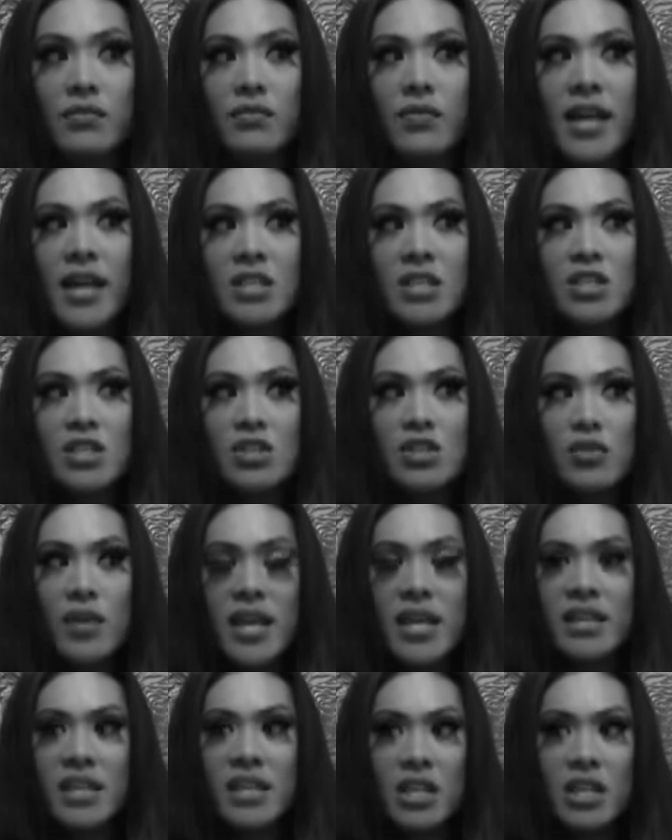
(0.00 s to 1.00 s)
find
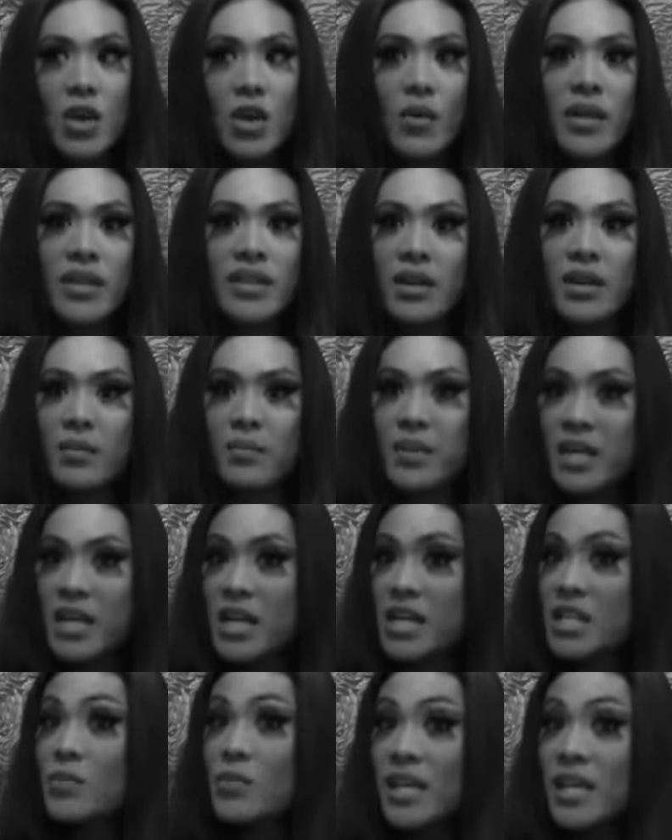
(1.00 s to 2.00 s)
strength in knowing that
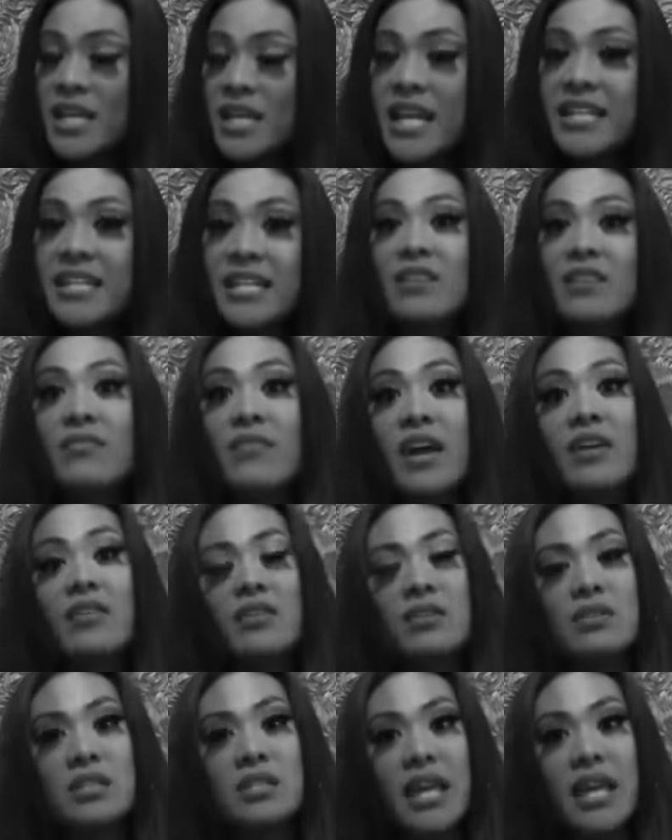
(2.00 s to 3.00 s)
because we can identify
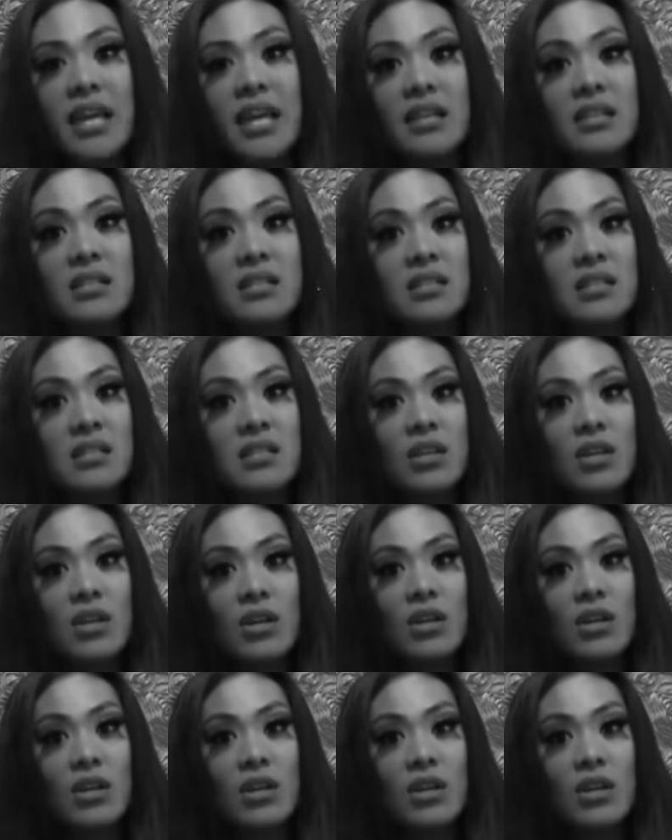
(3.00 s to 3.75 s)
those things,